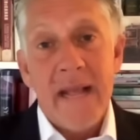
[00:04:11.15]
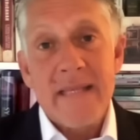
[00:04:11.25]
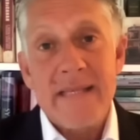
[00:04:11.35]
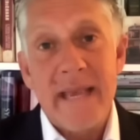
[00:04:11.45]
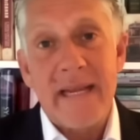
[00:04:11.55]

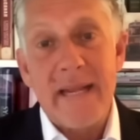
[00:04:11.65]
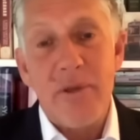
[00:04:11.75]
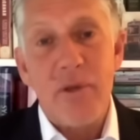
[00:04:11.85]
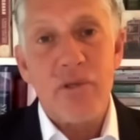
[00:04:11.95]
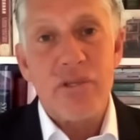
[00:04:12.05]
and secondly,
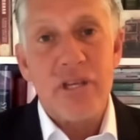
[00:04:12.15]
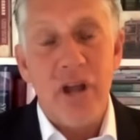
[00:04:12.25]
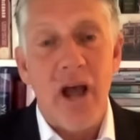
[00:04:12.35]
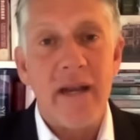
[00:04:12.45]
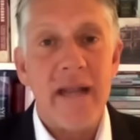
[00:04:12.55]
because the
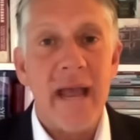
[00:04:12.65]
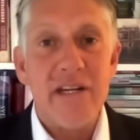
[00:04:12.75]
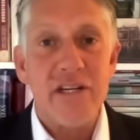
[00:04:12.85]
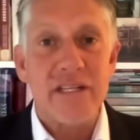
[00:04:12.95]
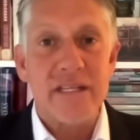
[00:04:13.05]
United
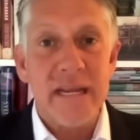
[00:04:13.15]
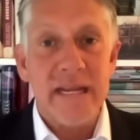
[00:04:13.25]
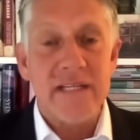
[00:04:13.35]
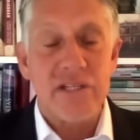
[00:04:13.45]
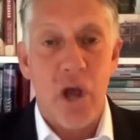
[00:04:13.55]
Nations
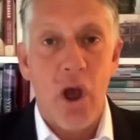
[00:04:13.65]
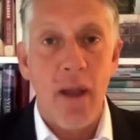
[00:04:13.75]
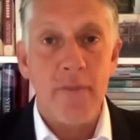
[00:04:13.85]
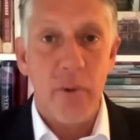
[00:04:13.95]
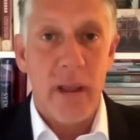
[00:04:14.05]
needs
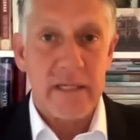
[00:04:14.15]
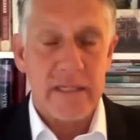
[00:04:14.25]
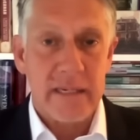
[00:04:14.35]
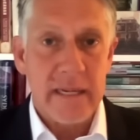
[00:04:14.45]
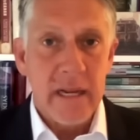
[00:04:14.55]
time to
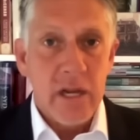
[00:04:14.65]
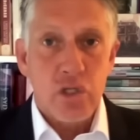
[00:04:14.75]
actually